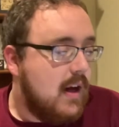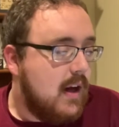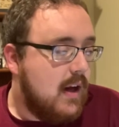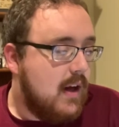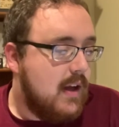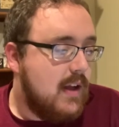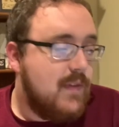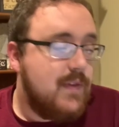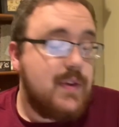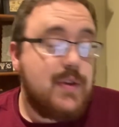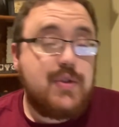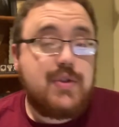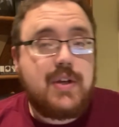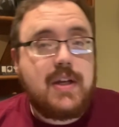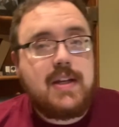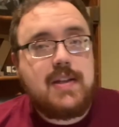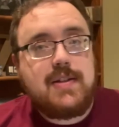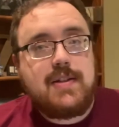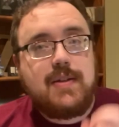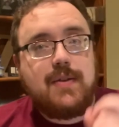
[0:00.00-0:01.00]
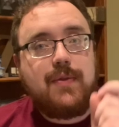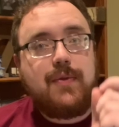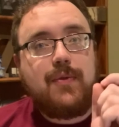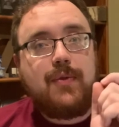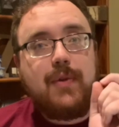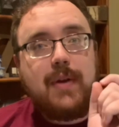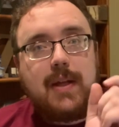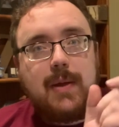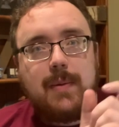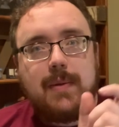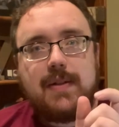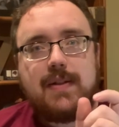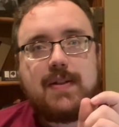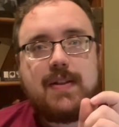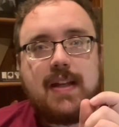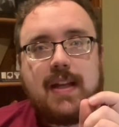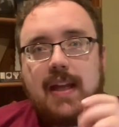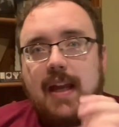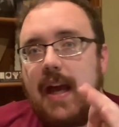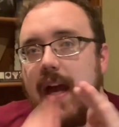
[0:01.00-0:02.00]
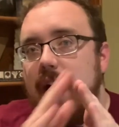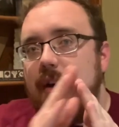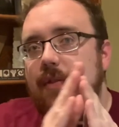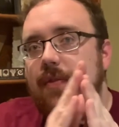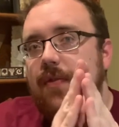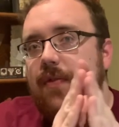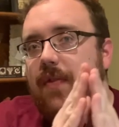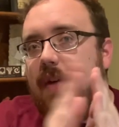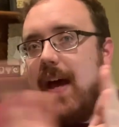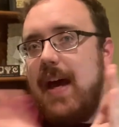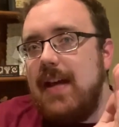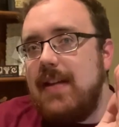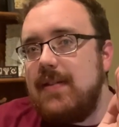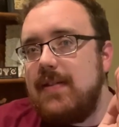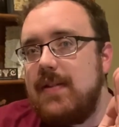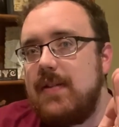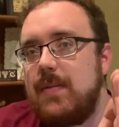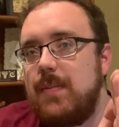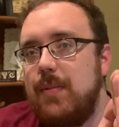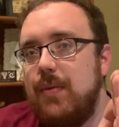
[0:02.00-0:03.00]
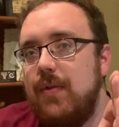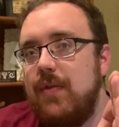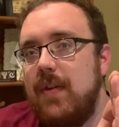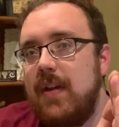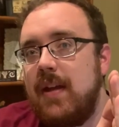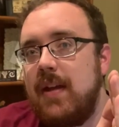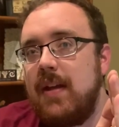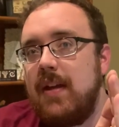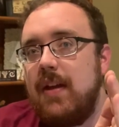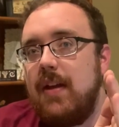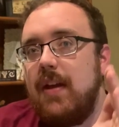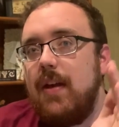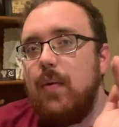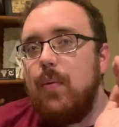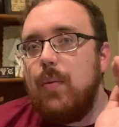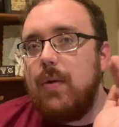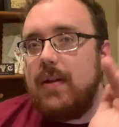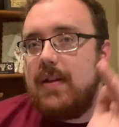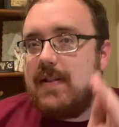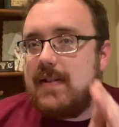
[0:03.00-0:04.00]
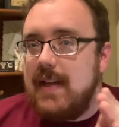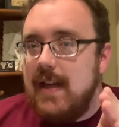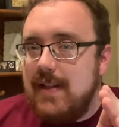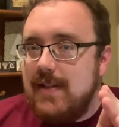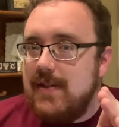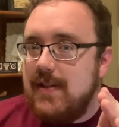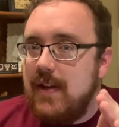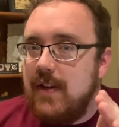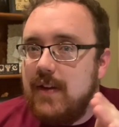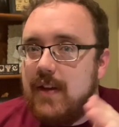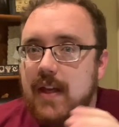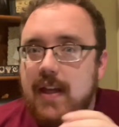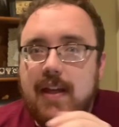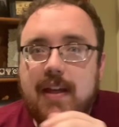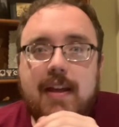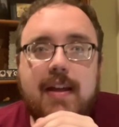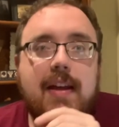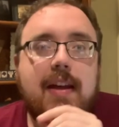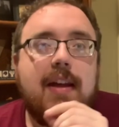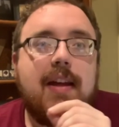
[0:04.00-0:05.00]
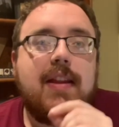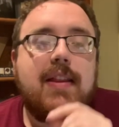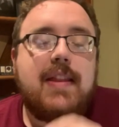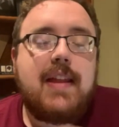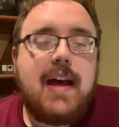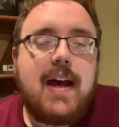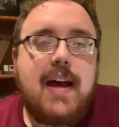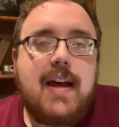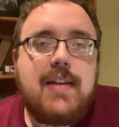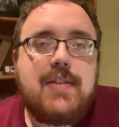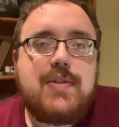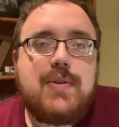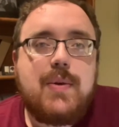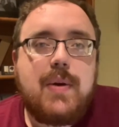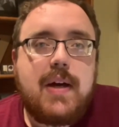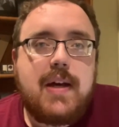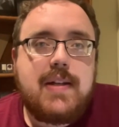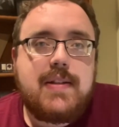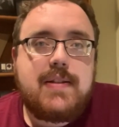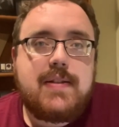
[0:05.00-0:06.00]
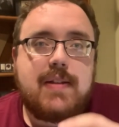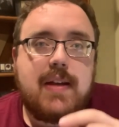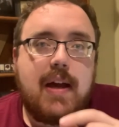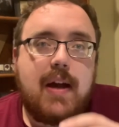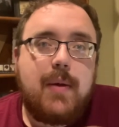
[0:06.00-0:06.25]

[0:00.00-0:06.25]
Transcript: If you change the frequency, how fast it's moving, what does that sound like? That, to us, is how